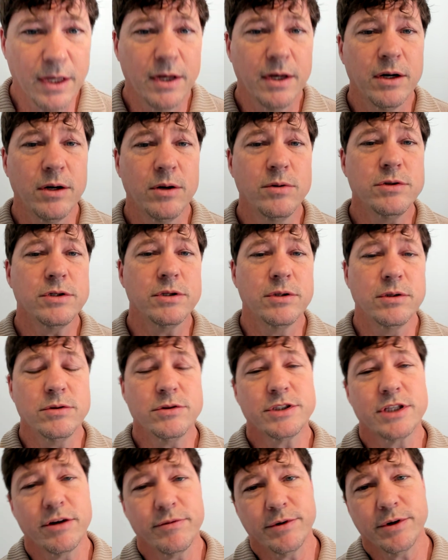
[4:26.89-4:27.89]

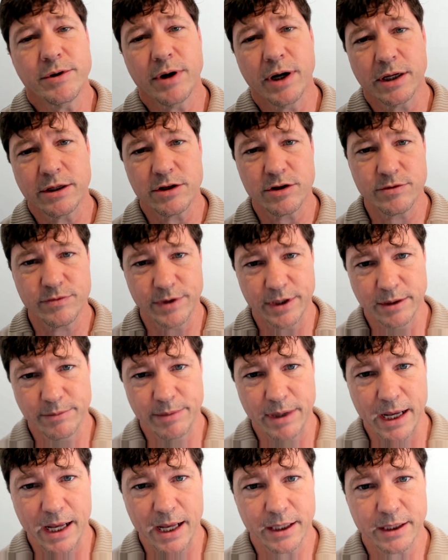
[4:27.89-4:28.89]
who's giving you honest
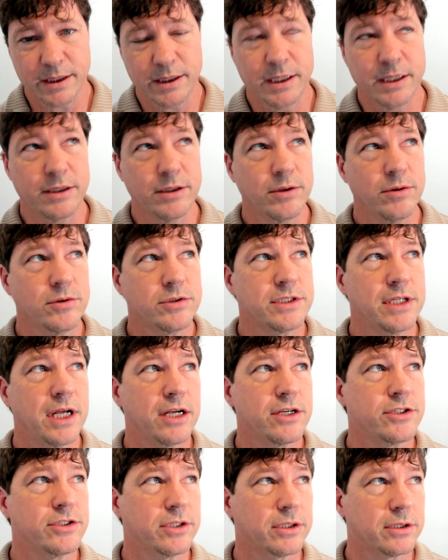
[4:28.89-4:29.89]
feedback, and who's not
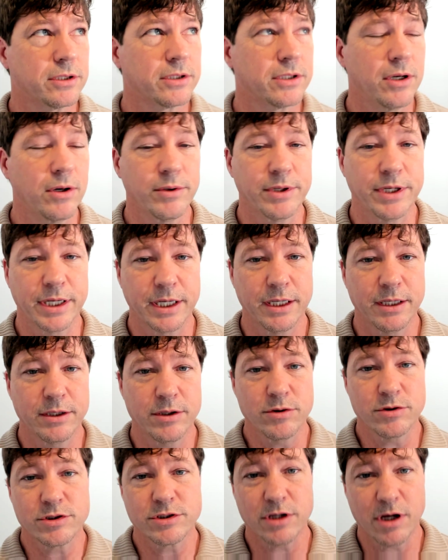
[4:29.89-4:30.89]
sugarcoating it, and
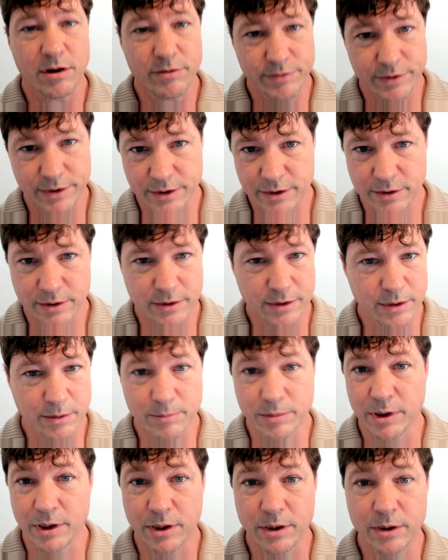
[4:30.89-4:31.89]
who's softening the
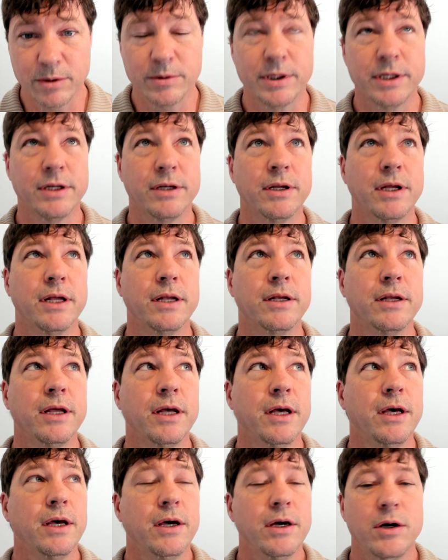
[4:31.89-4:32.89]
blow, and
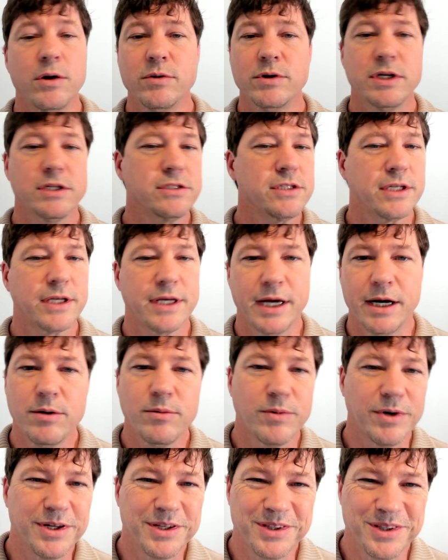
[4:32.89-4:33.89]
who doesn't care
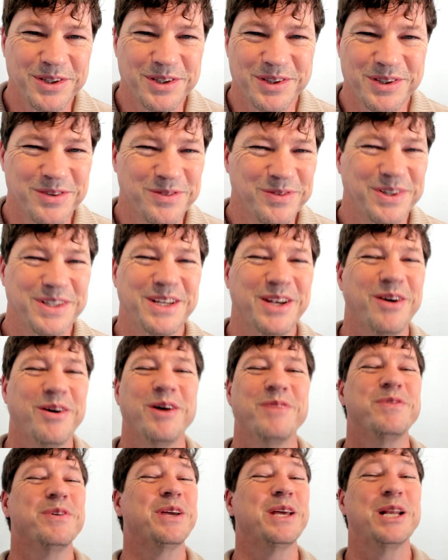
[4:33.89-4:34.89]
what
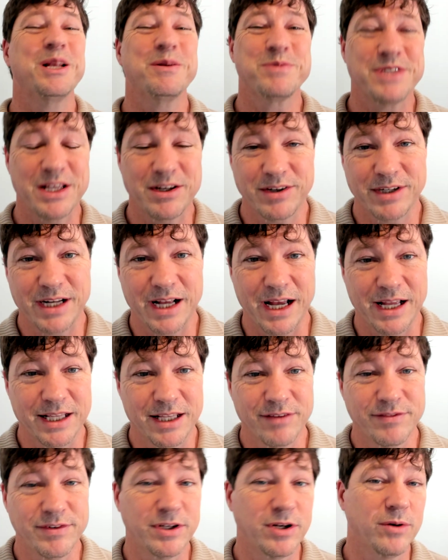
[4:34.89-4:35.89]
if you get upset or not, and
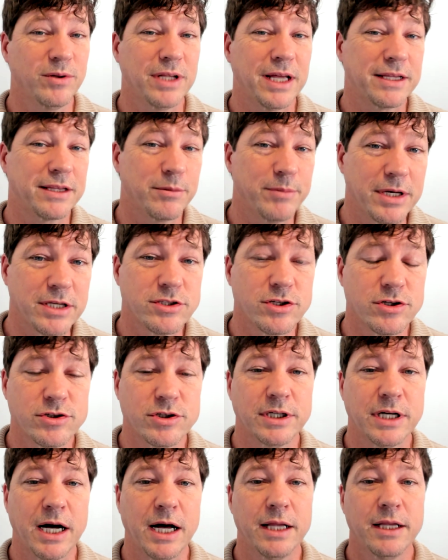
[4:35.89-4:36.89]
if you don't like the message
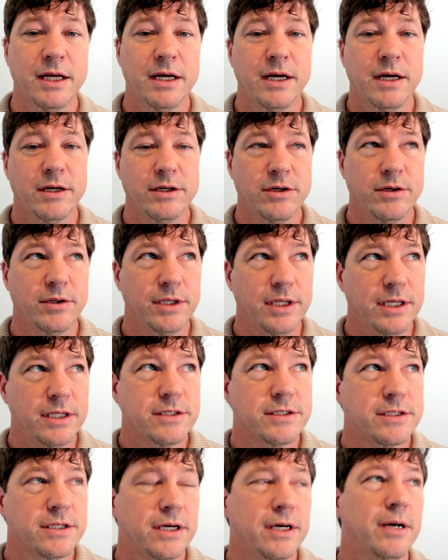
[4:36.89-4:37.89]
or not. You need
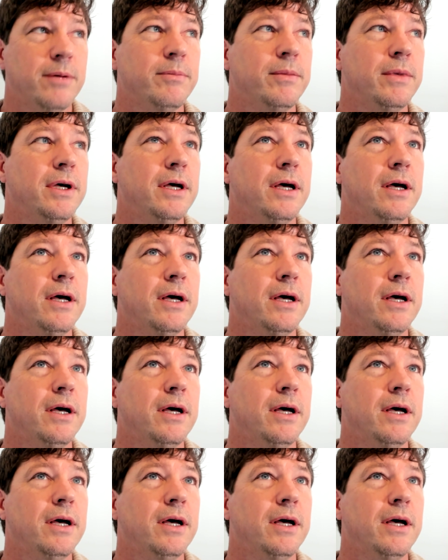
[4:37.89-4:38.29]
some